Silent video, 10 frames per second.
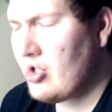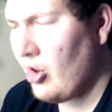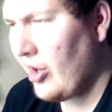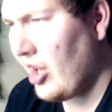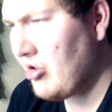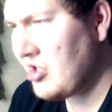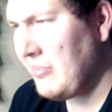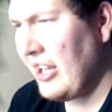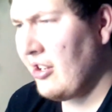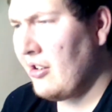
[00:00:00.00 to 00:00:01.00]
Tokyo,
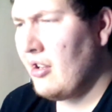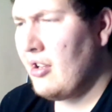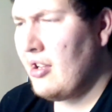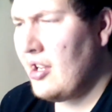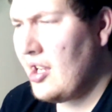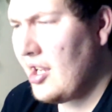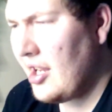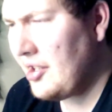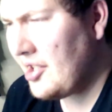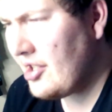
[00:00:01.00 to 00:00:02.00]
Japan.
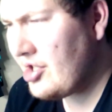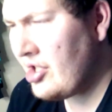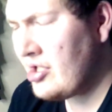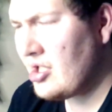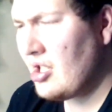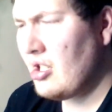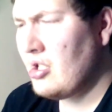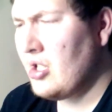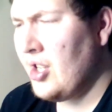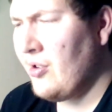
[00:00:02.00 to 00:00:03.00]
Intelligence,
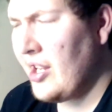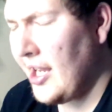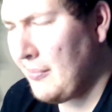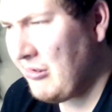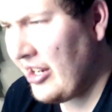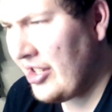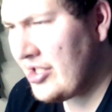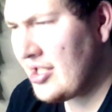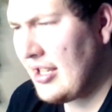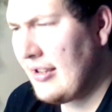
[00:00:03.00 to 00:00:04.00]
2.5
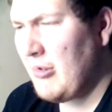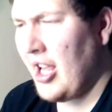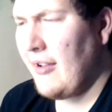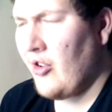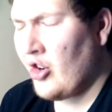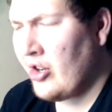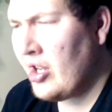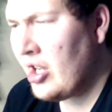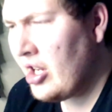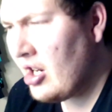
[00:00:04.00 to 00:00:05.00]
brains. Behavior,
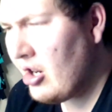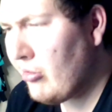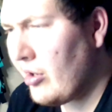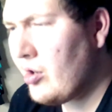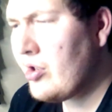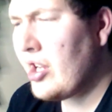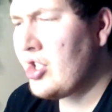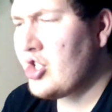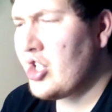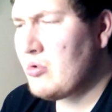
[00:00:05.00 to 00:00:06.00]
rude
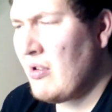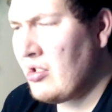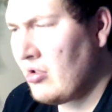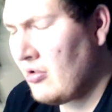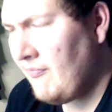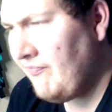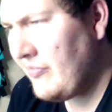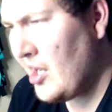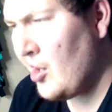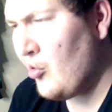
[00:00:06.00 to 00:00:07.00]
and judgmental.
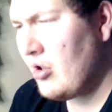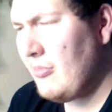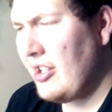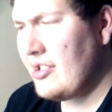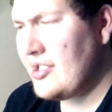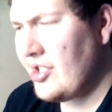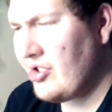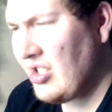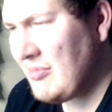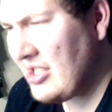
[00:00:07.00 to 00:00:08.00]
He normally
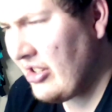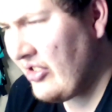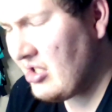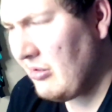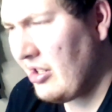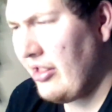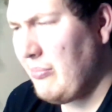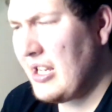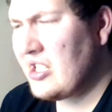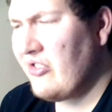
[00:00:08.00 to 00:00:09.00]
considers himself as one of the
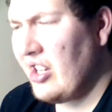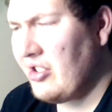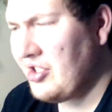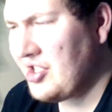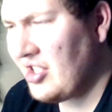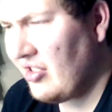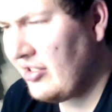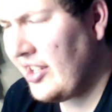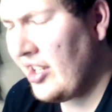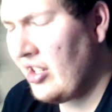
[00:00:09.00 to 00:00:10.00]
best fighters in the
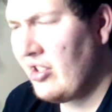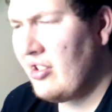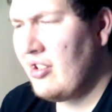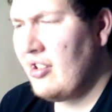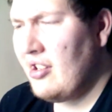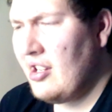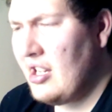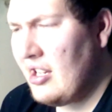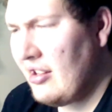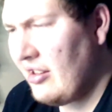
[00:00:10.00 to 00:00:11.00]
league.
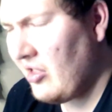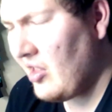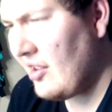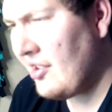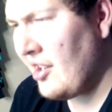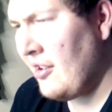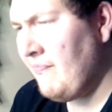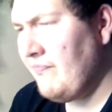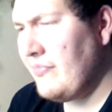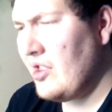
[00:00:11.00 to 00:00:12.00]
Lethality,
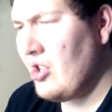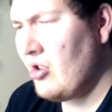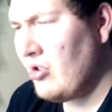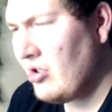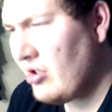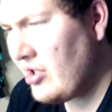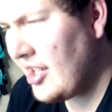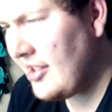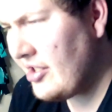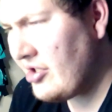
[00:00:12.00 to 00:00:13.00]

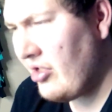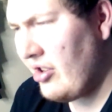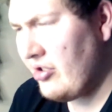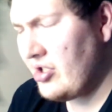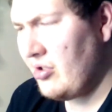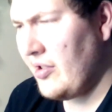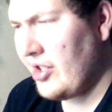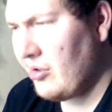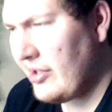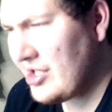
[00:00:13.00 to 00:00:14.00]
deadly to those who
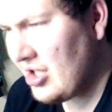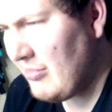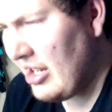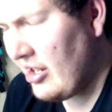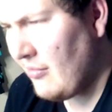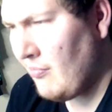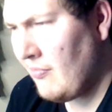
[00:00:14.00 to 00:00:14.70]
underestimate him.